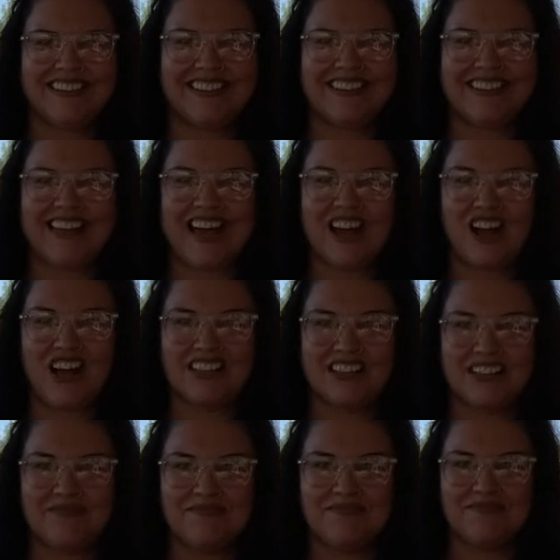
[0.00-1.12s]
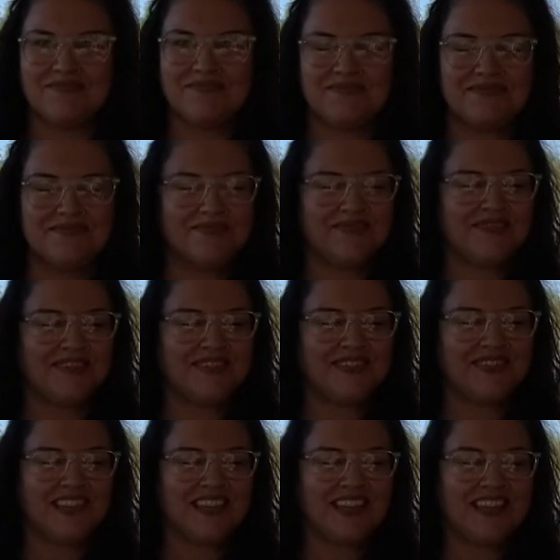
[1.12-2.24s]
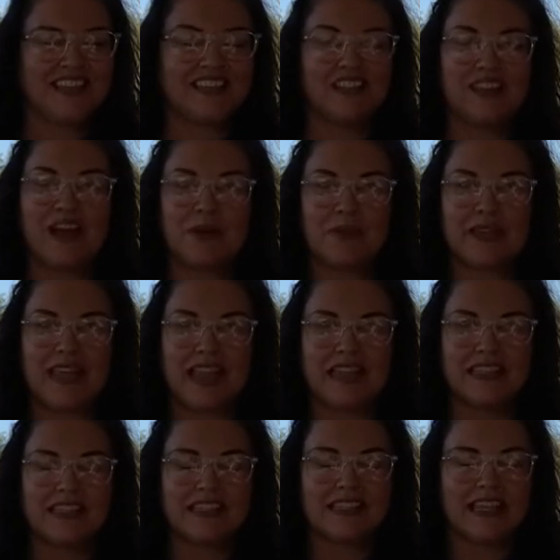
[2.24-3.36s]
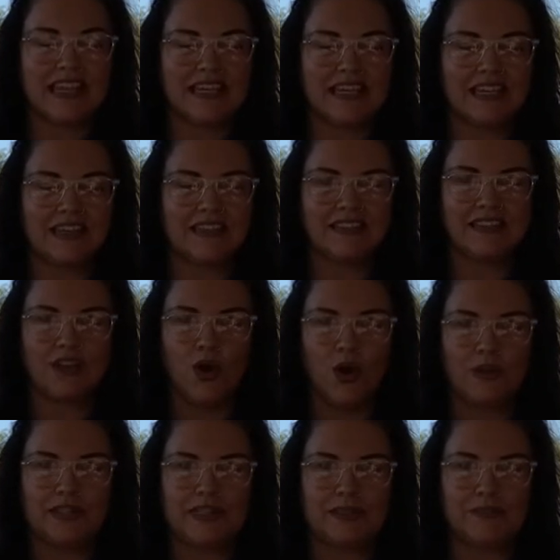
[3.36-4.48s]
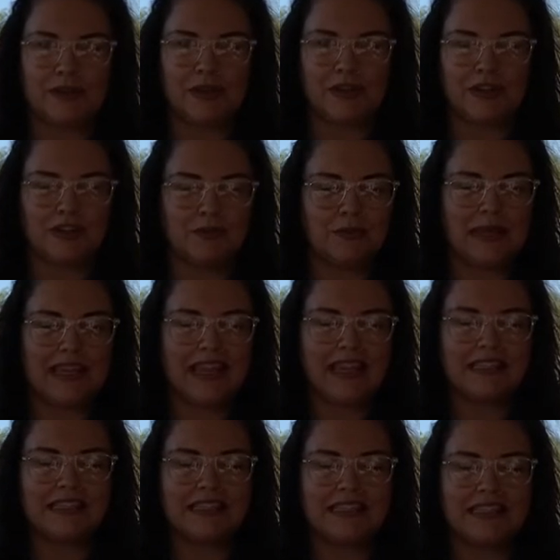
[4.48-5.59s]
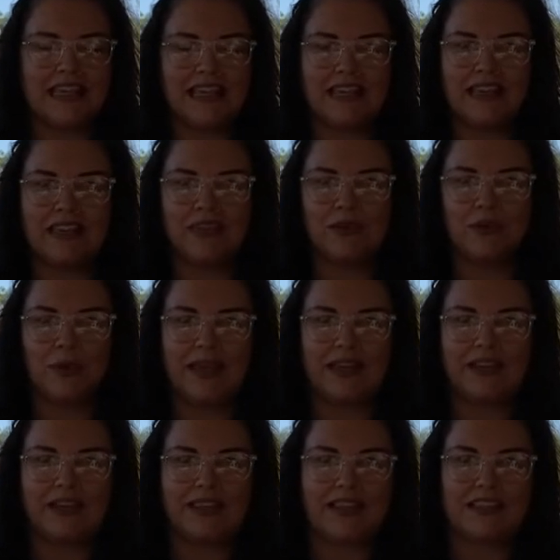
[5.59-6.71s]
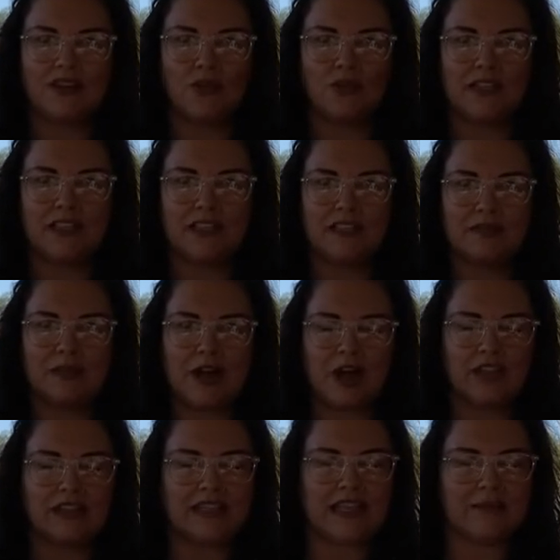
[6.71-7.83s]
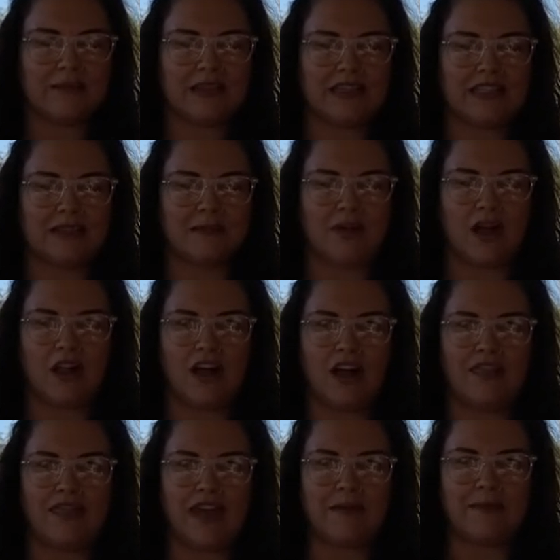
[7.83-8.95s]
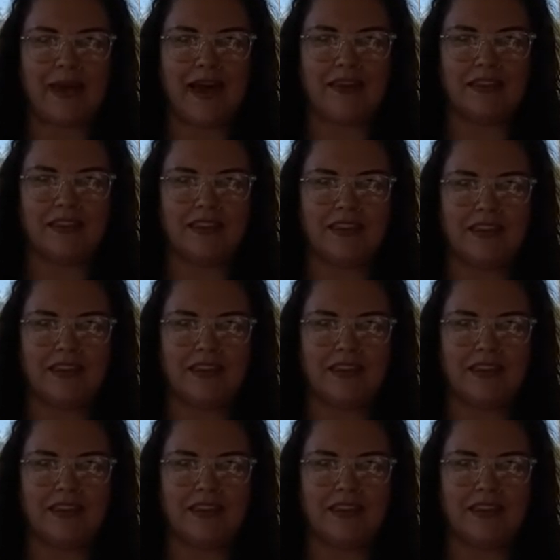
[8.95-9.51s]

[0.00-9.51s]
Isn't that awesome? So now we can't see the Holy Spirit. We can't see the wind that's holding this ball and keeping this ball on that path.